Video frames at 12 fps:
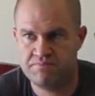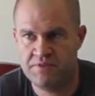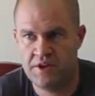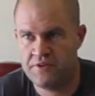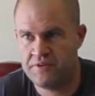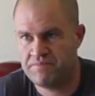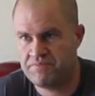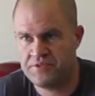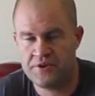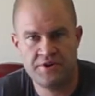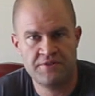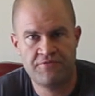another
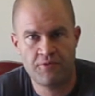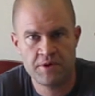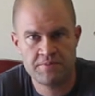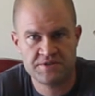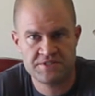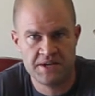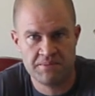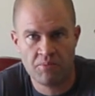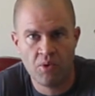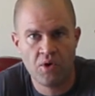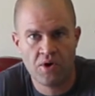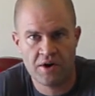30, 40%
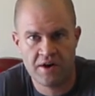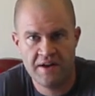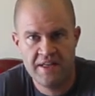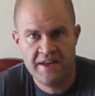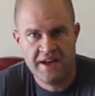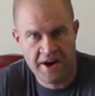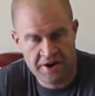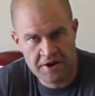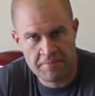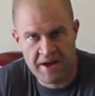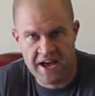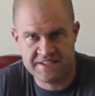more air
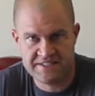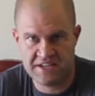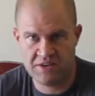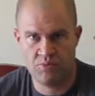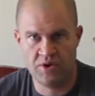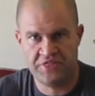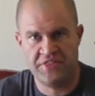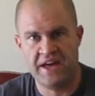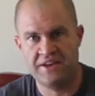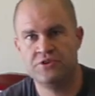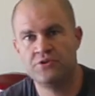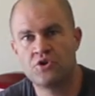capacity with
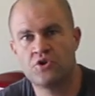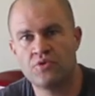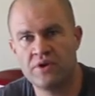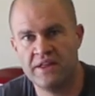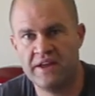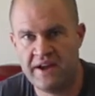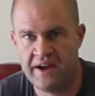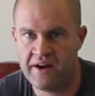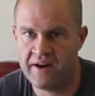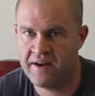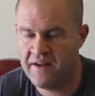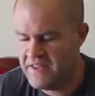that new Guerrilla
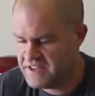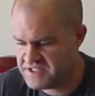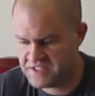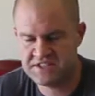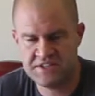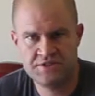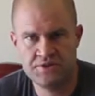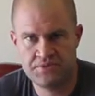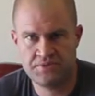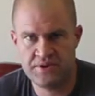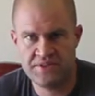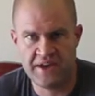Air 62
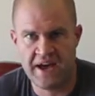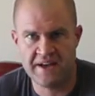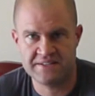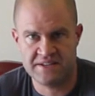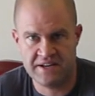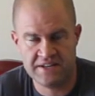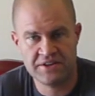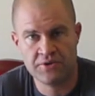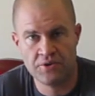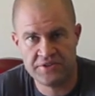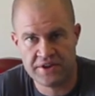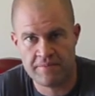3000. And the
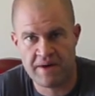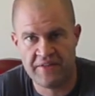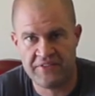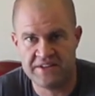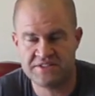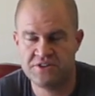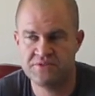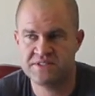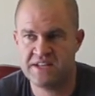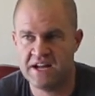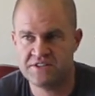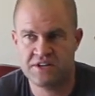cool thing about that too
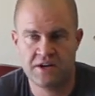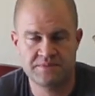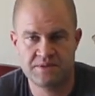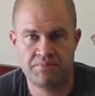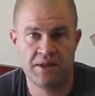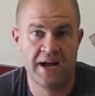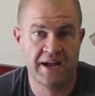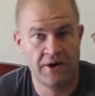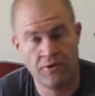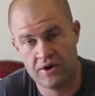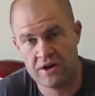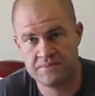is it actually comes in black
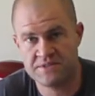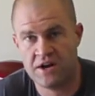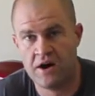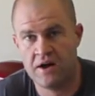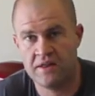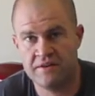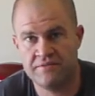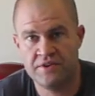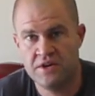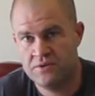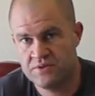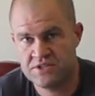or it comes in olive,
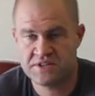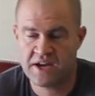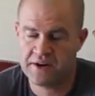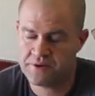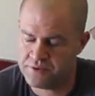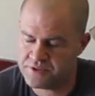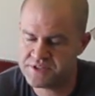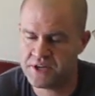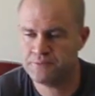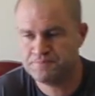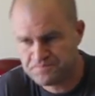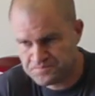which is kind of cool.
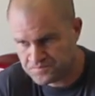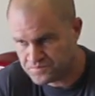So